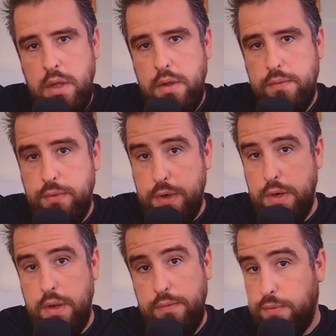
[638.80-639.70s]
for
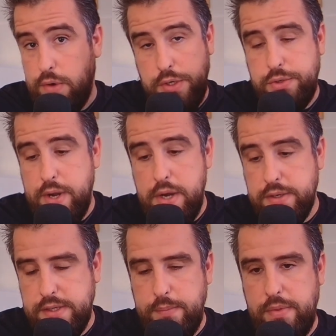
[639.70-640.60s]
a tray or
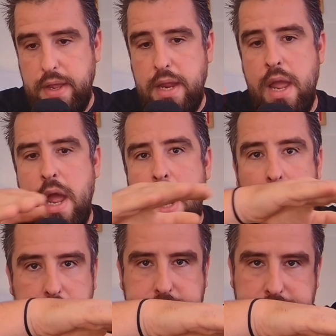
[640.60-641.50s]
something,
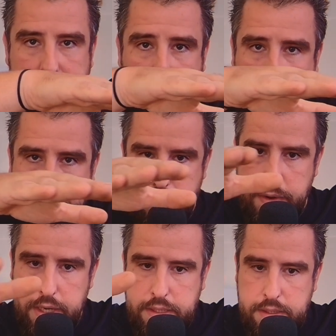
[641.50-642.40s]
the center of
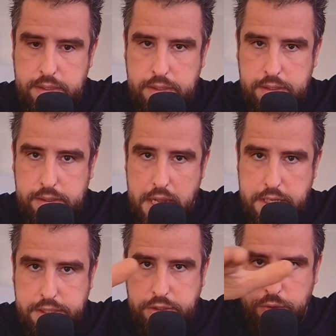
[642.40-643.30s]
it
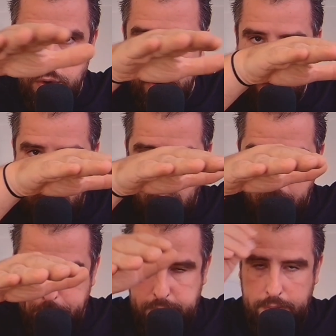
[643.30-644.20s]
tends to curve
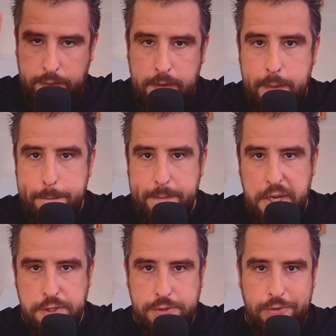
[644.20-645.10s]
up
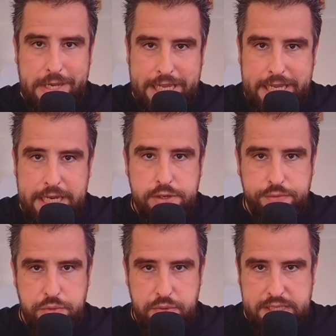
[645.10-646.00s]
because of the heat
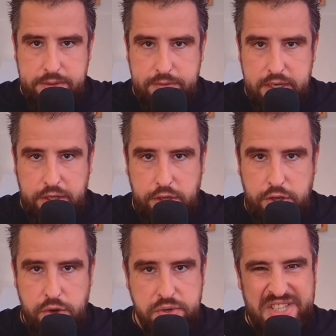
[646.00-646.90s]
of the resin. When it
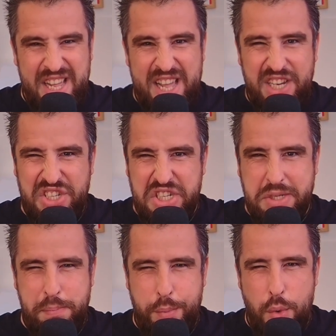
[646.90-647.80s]
cures, it
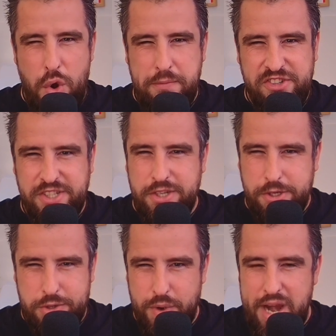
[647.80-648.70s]
just morphs the
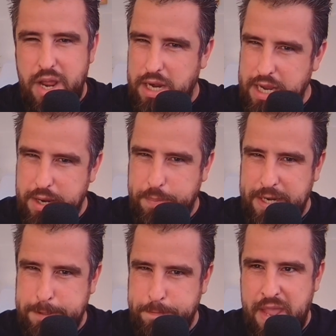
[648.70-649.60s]
tray a little
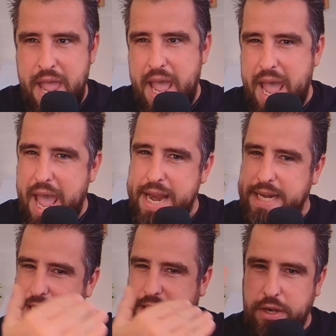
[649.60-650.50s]
bit. And
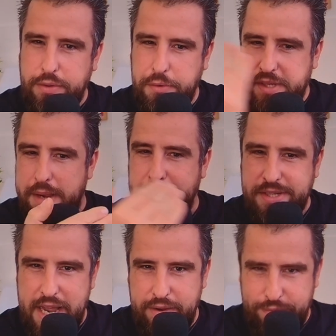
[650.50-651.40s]
it takes a lot of time to
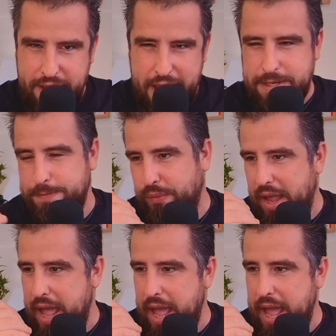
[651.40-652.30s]
sand it flat.
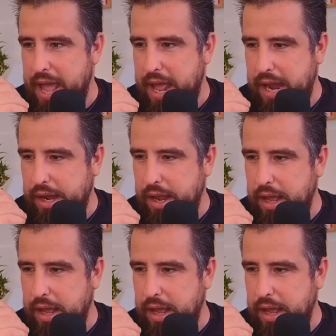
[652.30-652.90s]
And